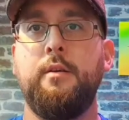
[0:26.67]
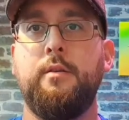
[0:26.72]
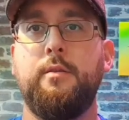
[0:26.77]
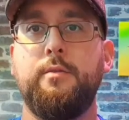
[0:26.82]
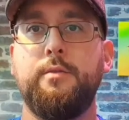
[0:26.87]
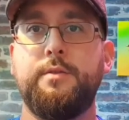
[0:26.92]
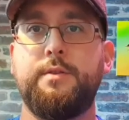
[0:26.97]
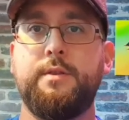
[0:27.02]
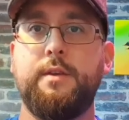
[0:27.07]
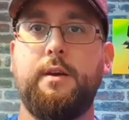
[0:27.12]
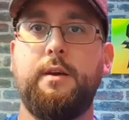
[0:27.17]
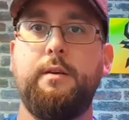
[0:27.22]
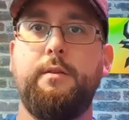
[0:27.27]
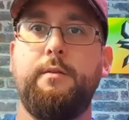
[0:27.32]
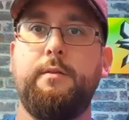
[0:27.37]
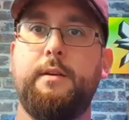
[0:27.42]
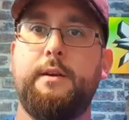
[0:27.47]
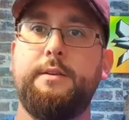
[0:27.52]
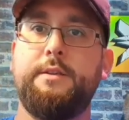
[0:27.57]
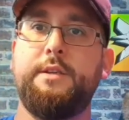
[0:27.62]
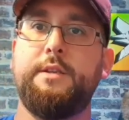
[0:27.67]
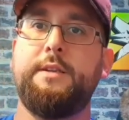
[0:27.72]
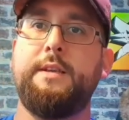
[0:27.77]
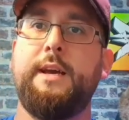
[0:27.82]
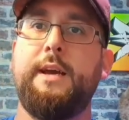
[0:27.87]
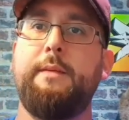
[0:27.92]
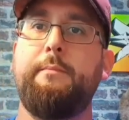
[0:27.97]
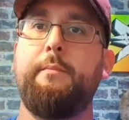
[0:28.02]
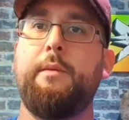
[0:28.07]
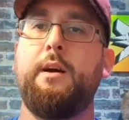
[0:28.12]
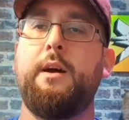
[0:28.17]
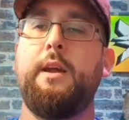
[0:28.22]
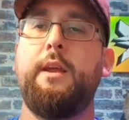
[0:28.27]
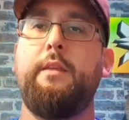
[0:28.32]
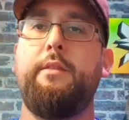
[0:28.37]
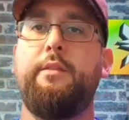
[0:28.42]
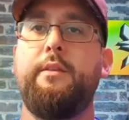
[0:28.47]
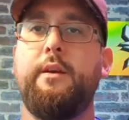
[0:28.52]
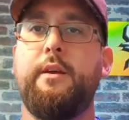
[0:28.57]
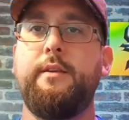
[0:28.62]
Also, I just had
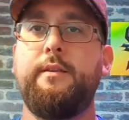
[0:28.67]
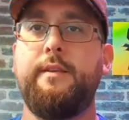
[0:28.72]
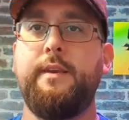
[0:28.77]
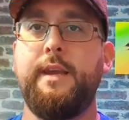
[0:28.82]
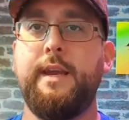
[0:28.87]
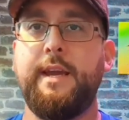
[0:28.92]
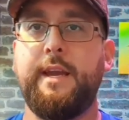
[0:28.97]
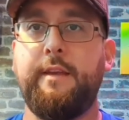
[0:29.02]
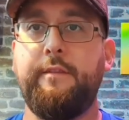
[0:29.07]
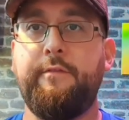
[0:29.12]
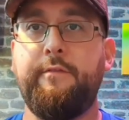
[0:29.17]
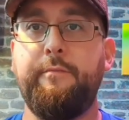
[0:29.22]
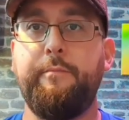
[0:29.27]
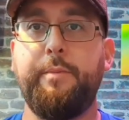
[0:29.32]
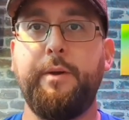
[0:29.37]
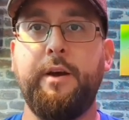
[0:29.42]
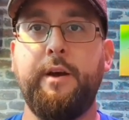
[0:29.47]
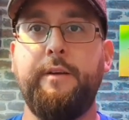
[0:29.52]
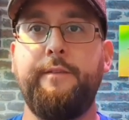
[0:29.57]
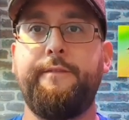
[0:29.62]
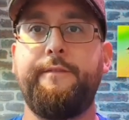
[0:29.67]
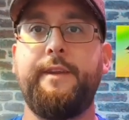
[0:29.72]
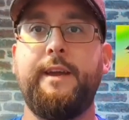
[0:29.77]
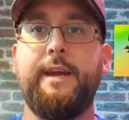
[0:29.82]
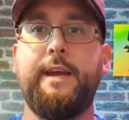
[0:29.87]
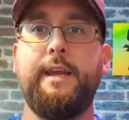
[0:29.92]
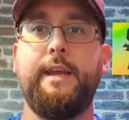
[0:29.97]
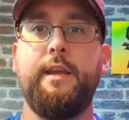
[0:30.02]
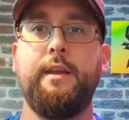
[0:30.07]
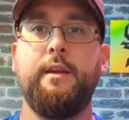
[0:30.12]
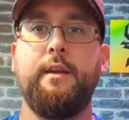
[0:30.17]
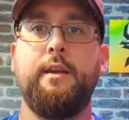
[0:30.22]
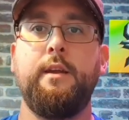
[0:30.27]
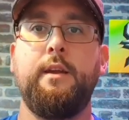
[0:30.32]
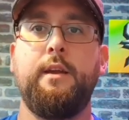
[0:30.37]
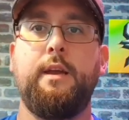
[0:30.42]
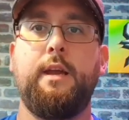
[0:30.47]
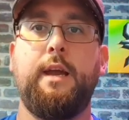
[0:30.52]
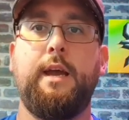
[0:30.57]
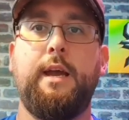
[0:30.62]
my 38th birthday,
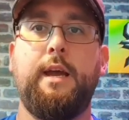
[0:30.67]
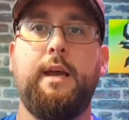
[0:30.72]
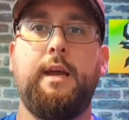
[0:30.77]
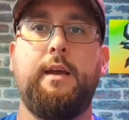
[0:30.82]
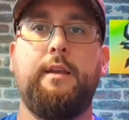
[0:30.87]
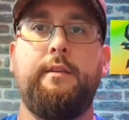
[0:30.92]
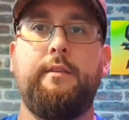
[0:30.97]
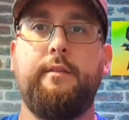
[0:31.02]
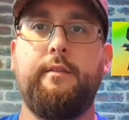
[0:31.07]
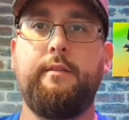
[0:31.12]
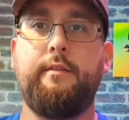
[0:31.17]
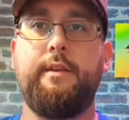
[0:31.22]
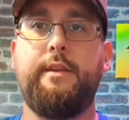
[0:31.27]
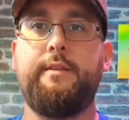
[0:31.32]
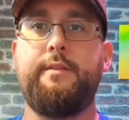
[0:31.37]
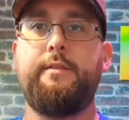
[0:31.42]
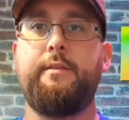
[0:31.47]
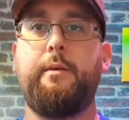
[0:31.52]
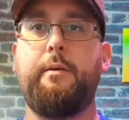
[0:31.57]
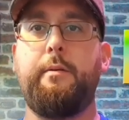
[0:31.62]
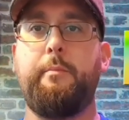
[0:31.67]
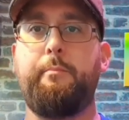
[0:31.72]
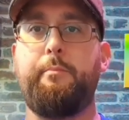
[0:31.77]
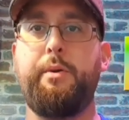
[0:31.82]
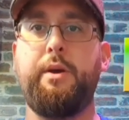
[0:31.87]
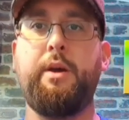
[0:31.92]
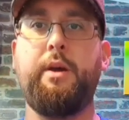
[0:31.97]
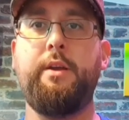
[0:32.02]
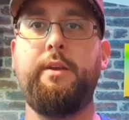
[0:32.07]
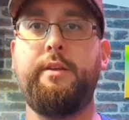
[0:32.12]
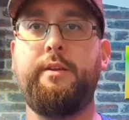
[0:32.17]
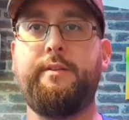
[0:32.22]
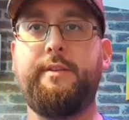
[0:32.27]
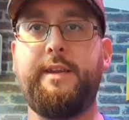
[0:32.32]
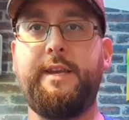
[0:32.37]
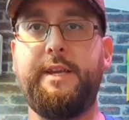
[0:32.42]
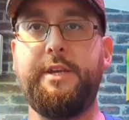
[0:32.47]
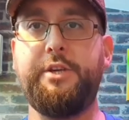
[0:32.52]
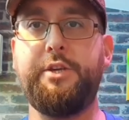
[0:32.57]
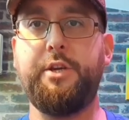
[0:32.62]
and this Burner
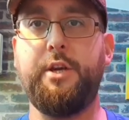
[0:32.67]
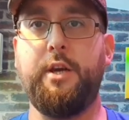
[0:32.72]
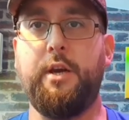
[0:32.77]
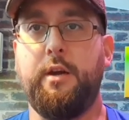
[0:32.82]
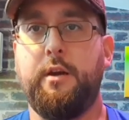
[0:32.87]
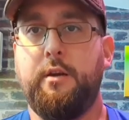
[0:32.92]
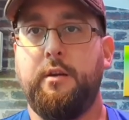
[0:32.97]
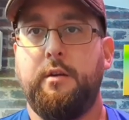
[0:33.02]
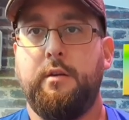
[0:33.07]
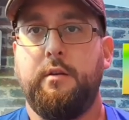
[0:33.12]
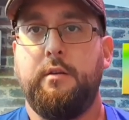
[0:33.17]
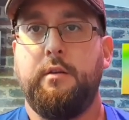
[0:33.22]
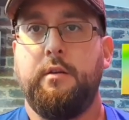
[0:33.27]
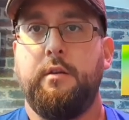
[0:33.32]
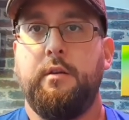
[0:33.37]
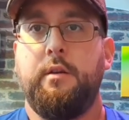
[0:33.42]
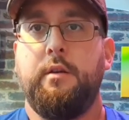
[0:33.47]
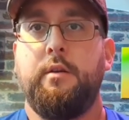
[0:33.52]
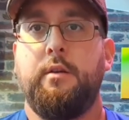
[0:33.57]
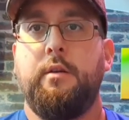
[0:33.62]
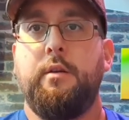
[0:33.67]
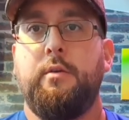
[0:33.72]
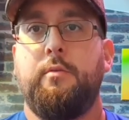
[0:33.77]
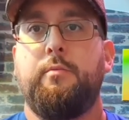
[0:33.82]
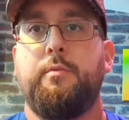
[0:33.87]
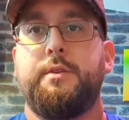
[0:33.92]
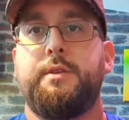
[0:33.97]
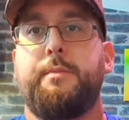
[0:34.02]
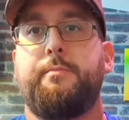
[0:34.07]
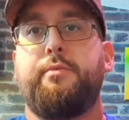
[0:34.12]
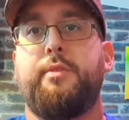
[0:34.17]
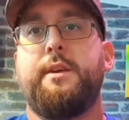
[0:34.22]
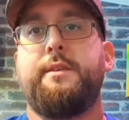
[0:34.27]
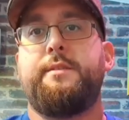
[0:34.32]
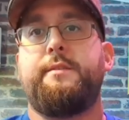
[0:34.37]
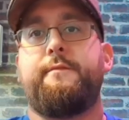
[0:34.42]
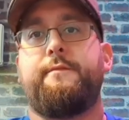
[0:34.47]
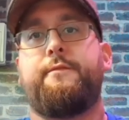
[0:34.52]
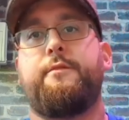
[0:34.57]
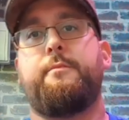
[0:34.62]
t-shirt was a
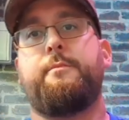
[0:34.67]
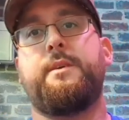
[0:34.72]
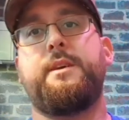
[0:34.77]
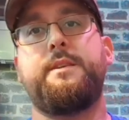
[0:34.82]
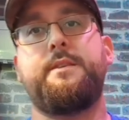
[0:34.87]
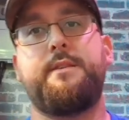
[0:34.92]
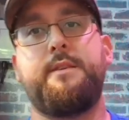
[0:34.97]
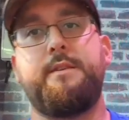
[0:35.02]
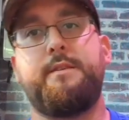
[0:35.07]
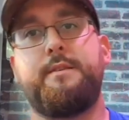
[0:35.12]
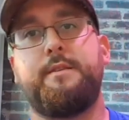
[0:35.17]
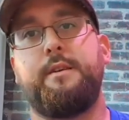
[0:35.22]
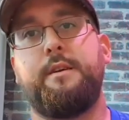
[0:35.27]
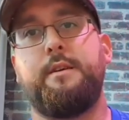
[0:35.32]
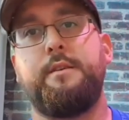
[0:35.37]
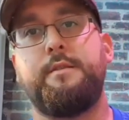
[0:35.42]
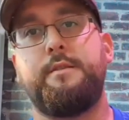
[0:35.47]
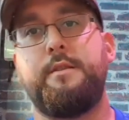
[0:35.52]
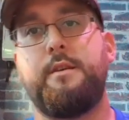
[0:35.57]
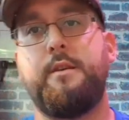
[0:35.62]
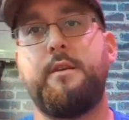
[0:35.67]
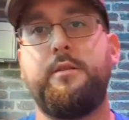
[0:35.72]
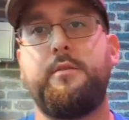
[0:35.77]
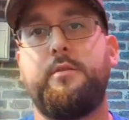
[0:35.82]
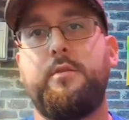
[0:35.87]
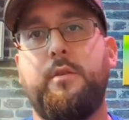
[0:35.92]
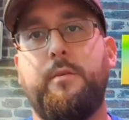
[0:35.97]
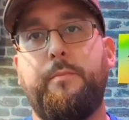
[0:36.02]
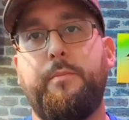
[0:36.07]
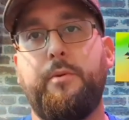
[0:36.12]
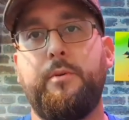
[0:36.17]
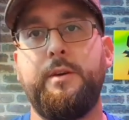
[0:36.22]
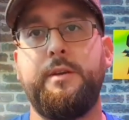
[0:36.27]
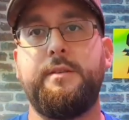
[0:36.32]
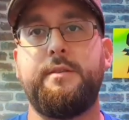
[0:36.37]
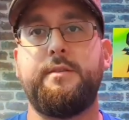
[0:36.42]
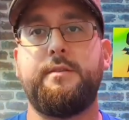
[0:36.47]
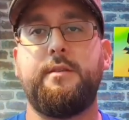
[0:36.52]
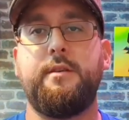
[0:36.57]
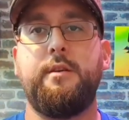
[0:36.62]
present from my sister, so top
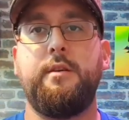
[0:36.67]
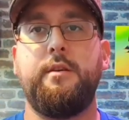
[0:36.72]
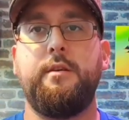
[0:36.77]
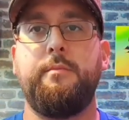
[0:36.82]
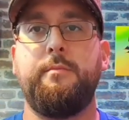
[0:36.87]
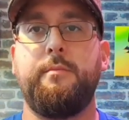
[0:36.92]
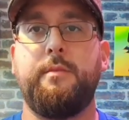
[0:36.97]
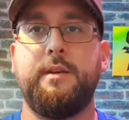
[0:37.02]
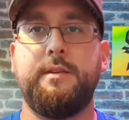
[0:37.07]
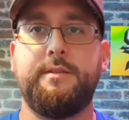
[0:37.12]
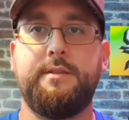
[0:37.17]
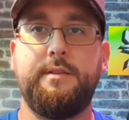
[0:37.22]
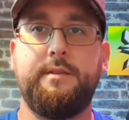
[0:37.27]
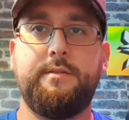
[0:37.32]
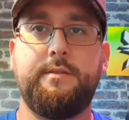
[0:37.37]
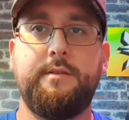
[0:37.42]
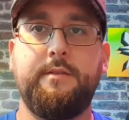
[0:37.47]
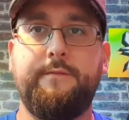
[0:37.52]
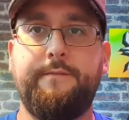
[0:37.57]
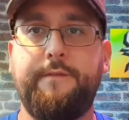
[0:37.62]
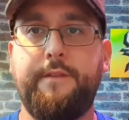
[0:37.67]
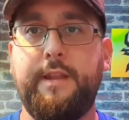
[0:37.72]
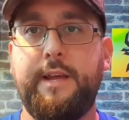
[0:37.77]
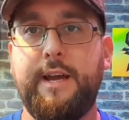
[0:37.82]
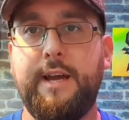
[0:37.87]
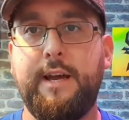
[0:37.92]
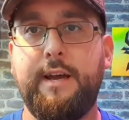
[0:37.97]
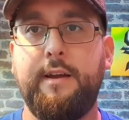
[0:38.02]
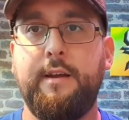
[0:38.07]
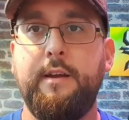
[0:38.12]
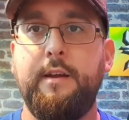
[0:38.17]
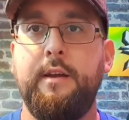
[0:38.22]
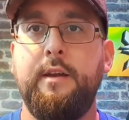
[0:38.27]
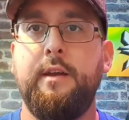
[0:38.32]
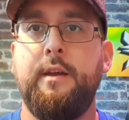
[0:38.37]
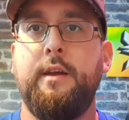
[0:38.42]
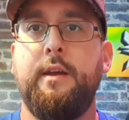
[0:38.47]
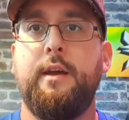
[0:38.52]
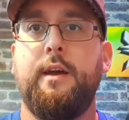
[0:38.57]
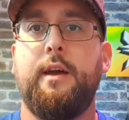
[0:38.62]
points to my sister for that.
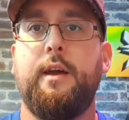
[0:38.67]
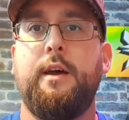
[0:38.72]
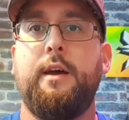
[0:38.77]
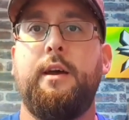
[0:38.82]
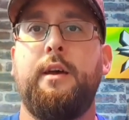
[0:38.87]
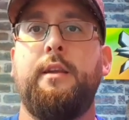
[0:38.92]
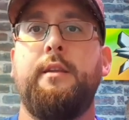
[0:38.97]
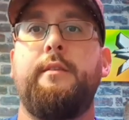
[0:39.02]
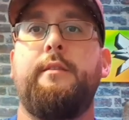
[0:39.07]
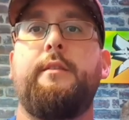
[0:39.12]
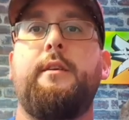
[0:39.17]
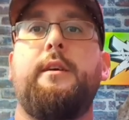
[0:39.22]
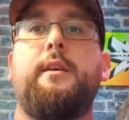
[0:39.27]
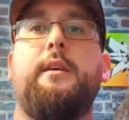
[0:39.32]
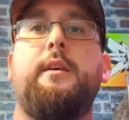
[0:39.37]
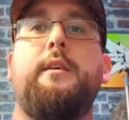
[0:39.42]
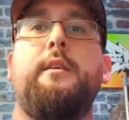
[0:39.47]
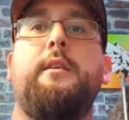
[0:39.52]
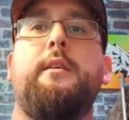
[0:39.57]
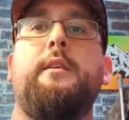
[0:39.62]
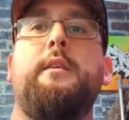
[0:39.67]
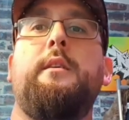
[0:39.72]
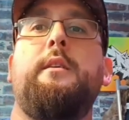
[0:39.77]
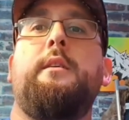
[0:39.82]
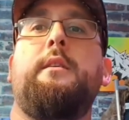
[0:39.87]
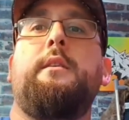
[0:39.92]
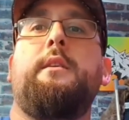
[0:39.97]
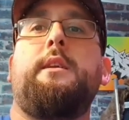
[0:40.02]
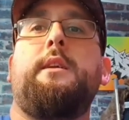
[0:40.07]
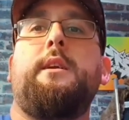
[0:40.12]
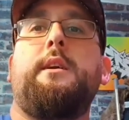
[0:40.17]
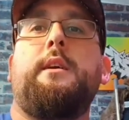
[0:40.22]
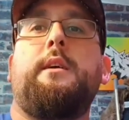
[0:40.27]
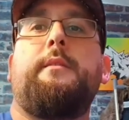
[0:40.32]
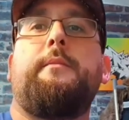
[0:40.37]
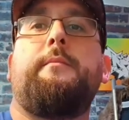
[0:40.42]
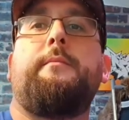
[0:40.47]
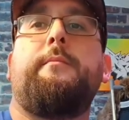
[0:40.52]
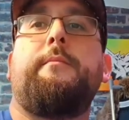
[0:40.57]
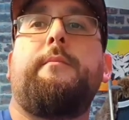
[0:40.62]
And
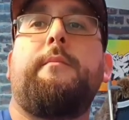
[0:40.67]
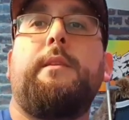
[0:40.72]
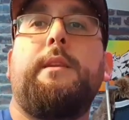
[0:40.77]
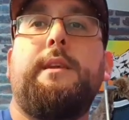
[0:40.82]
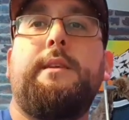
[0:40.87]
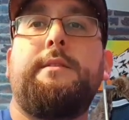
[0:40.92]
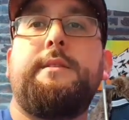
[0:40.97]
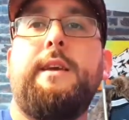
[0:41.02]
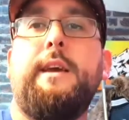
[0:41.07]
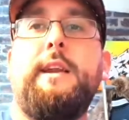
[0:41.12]
yeah, let's